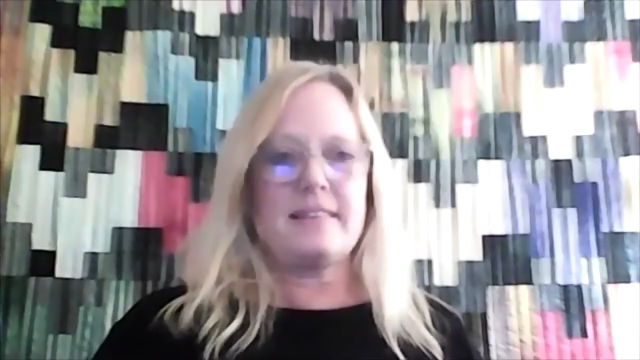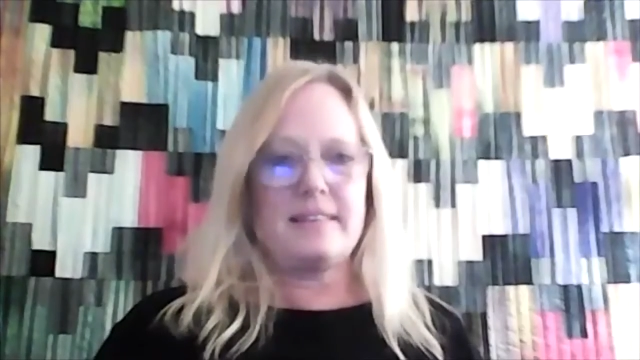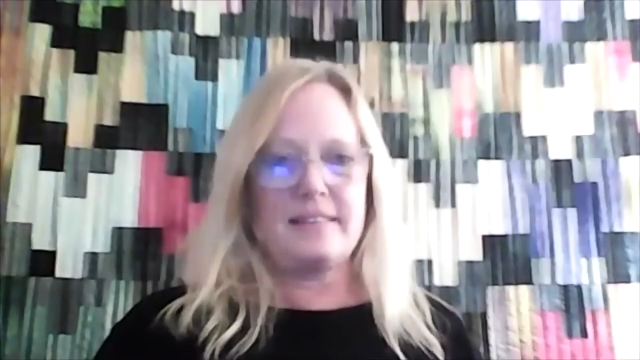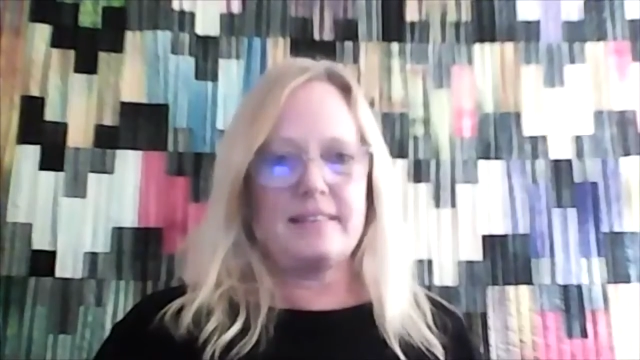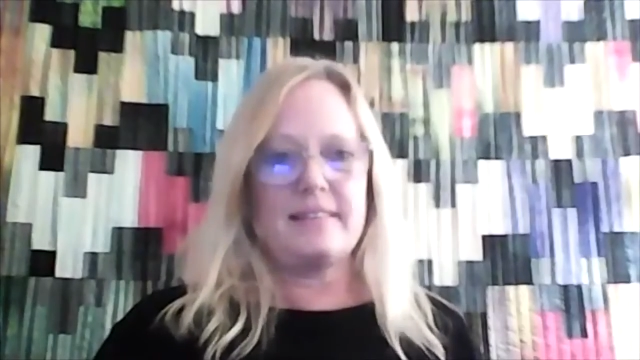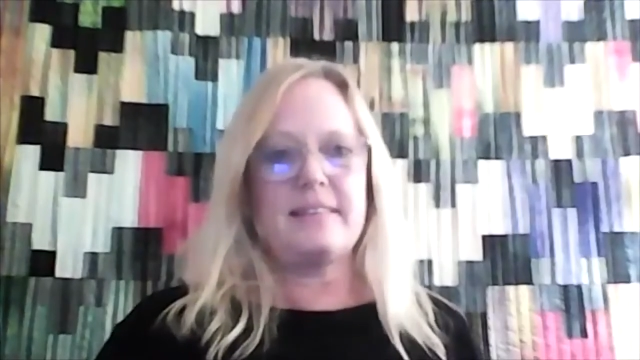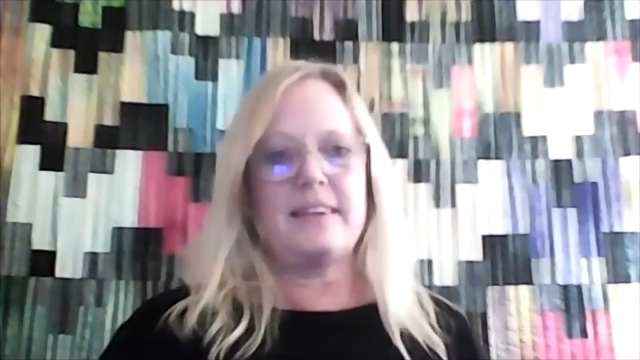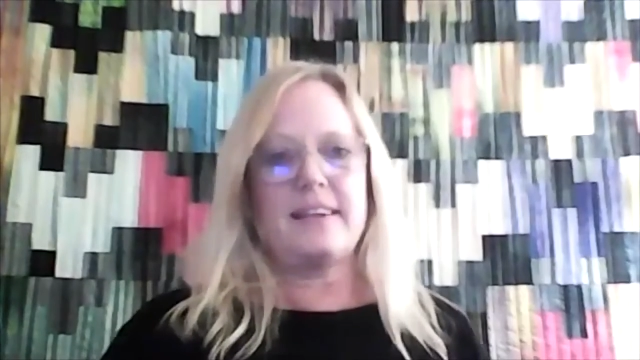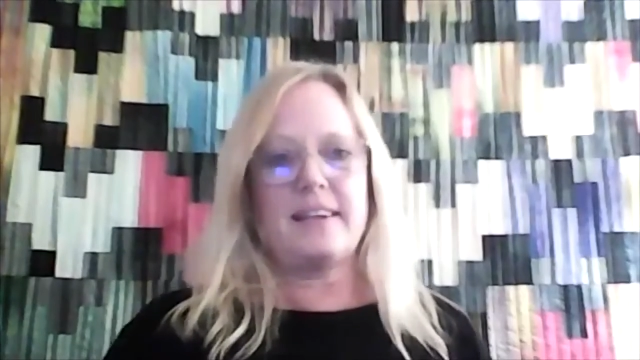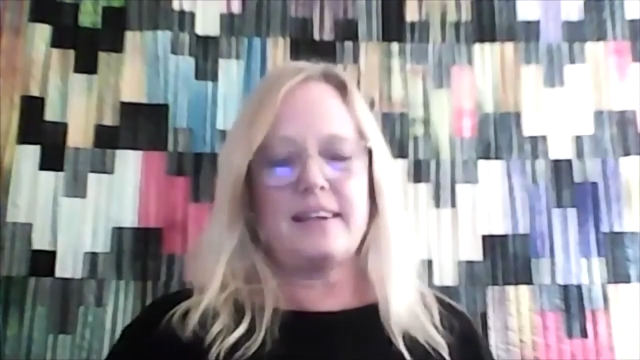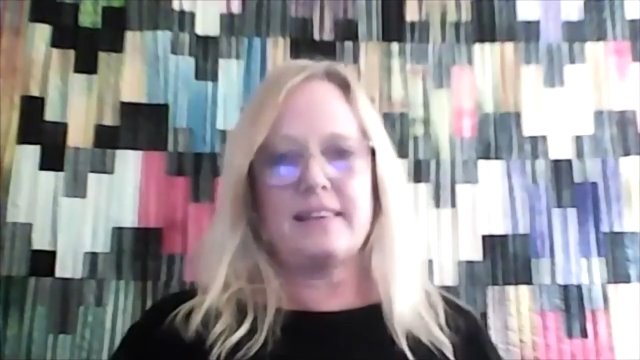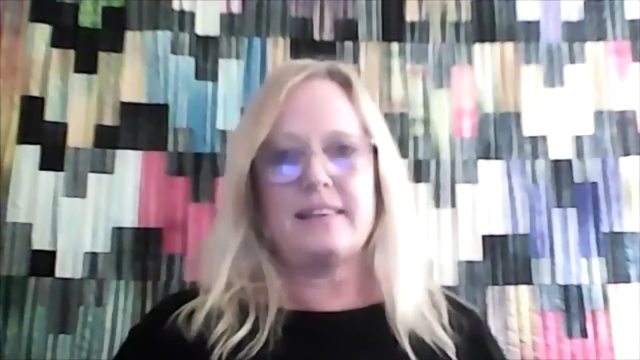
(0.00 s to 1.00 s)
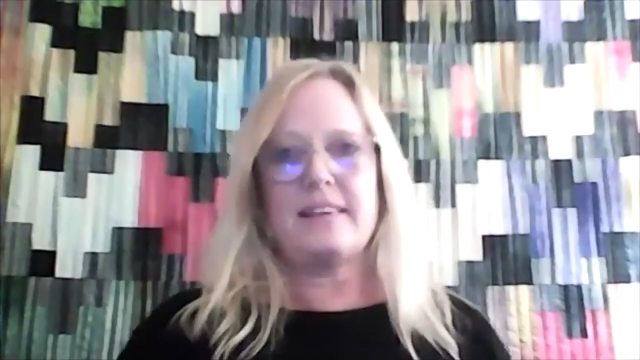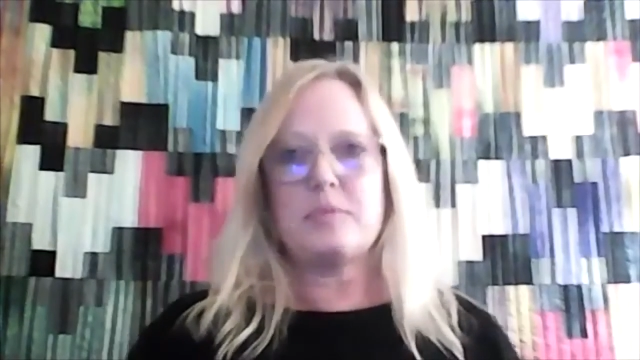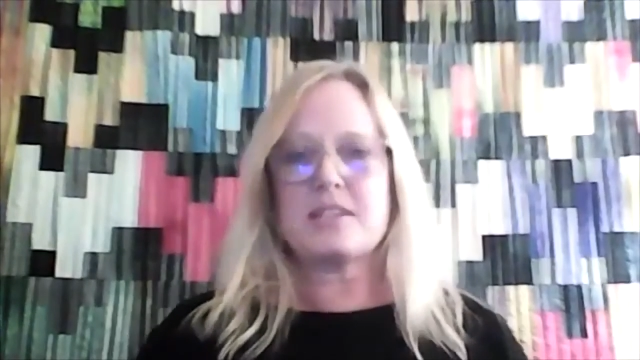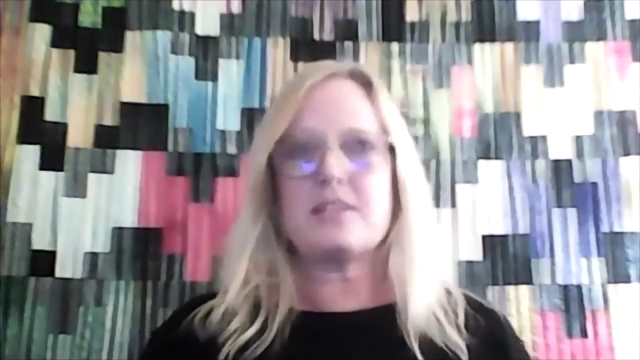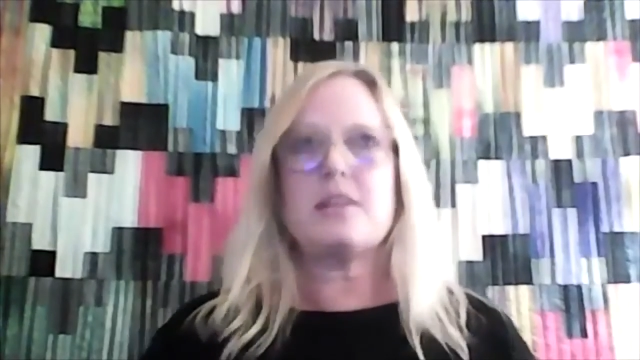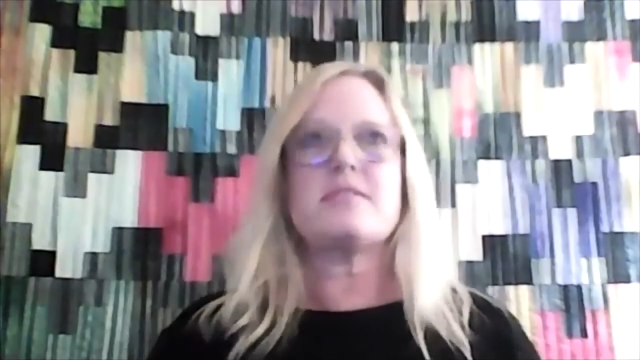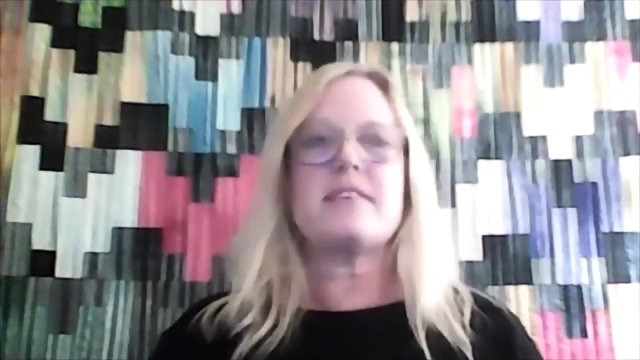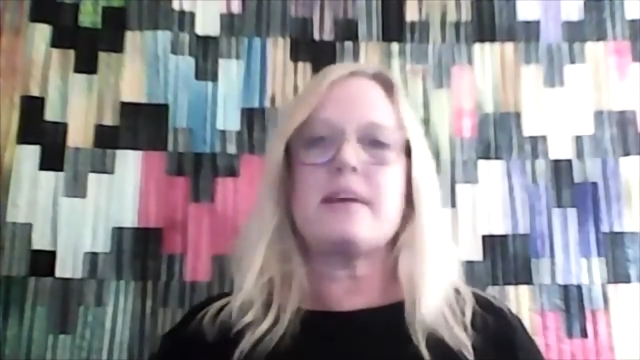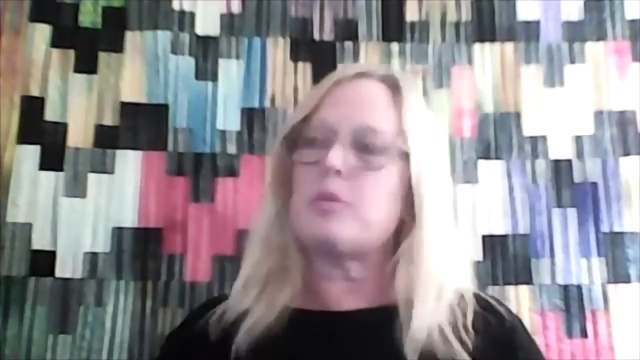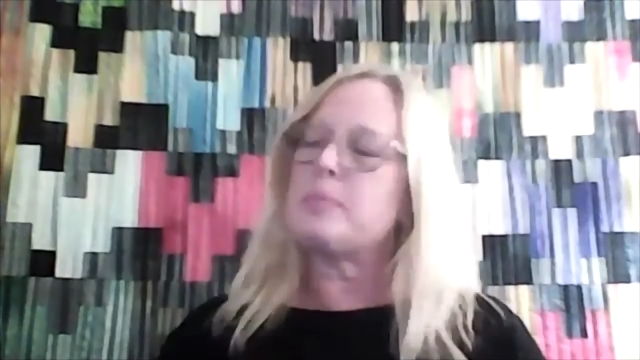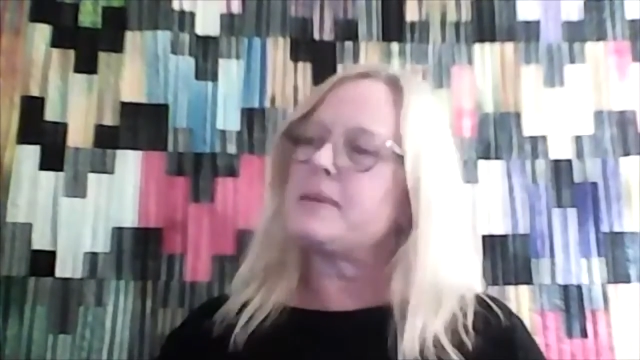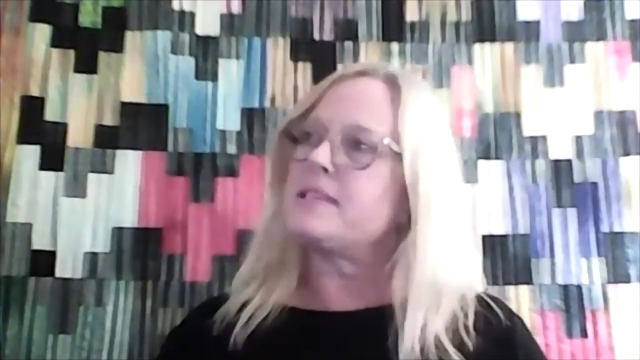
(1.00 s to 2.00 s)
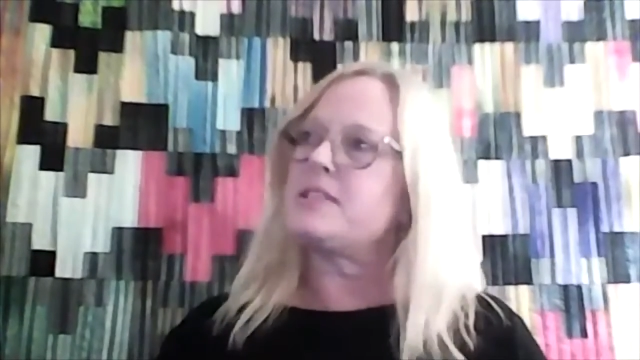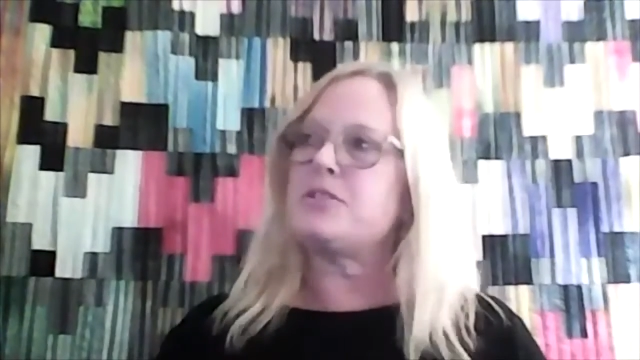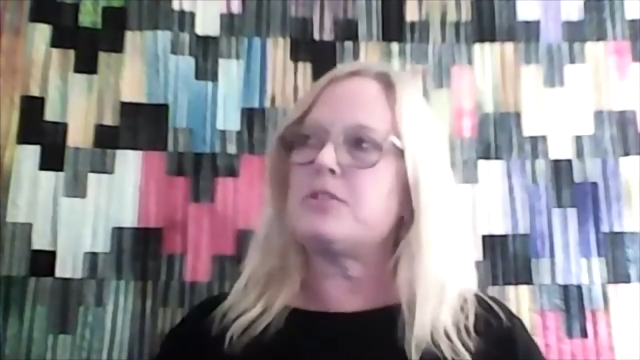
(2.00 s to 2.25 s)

Yeah, it was closed. They were busy too.